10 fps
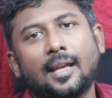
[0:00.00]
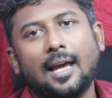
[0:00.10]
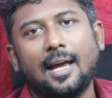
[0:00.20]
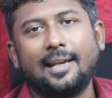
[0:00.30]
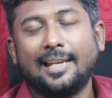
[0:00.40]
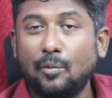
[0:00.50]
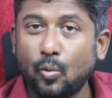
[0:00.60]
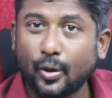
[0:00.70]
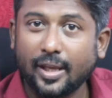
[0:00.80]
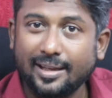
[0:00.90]
and
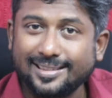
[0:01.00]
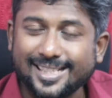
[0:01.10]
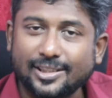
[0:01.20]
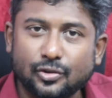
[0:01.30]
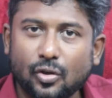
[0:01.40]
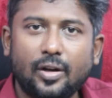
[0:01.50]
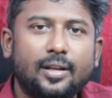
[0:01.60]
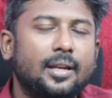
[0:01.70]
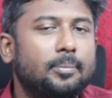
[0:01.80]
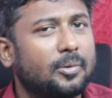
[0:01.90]
invoking its
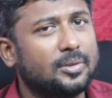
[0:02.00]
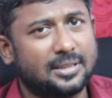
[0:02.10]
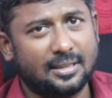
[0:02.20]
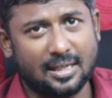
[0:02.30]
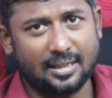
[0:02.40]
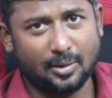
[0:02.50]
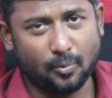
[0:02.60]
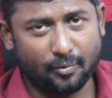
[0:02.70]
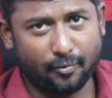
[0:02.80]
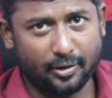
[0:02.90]
extraordinary powers under Article
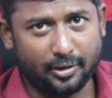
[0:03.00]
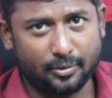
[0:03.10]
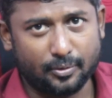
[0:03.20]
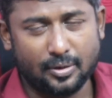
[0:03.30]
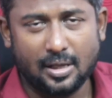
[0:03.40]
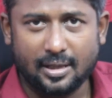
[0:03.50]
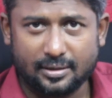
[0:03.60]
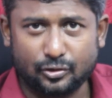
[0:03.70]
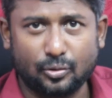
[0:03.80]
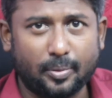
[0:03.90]
142,
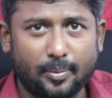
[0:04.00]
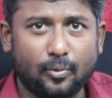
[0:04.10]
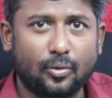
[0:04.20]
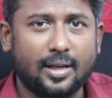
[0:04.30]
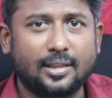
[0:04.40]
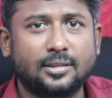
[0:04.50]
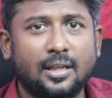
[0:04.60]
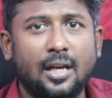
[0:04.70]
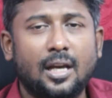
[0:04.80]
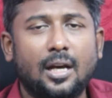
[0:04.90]
the Supreme Court has
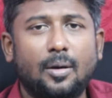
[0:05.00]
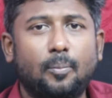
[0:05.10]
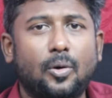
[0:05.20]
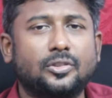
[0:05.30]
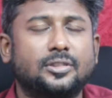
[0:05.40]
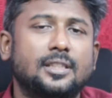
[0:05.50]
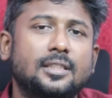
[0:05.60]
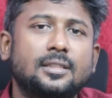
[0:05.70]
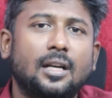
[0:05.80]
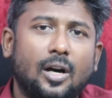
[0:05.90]
passed
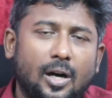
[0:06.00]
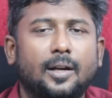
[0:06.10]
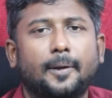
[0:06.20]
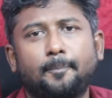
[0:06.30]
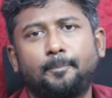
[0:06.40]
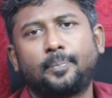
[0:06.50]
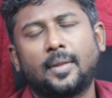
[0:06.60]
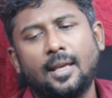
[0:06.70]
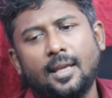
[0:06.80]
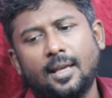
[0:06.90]
this order.
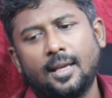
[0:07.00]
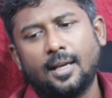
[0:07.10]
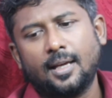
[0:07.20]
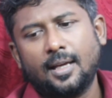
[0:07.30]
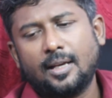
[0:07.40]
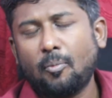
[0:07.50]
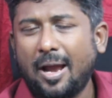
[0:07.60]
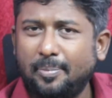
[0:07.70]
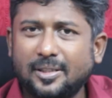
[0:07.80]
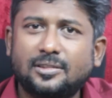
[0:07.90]
Now,
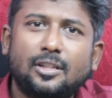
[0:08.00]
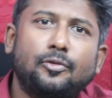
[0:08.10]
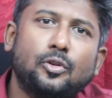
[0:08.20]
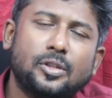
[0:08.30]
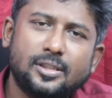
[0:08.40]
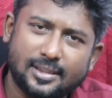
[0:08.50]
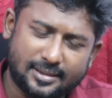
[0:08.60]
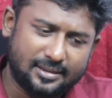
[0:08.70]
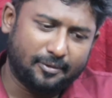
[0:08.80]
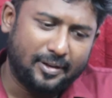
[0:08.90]
my personal view is
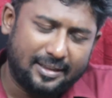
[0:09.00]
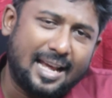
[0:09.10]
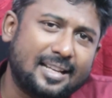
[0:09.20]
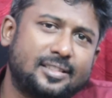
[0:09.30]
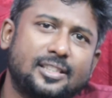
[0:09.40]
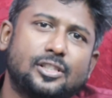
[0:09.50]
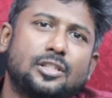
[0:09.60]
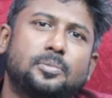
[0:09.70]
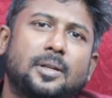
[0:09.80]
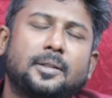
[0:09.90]
this is a fantastic
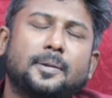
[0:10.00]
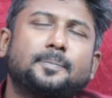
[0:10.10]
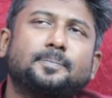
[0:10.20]
judgment,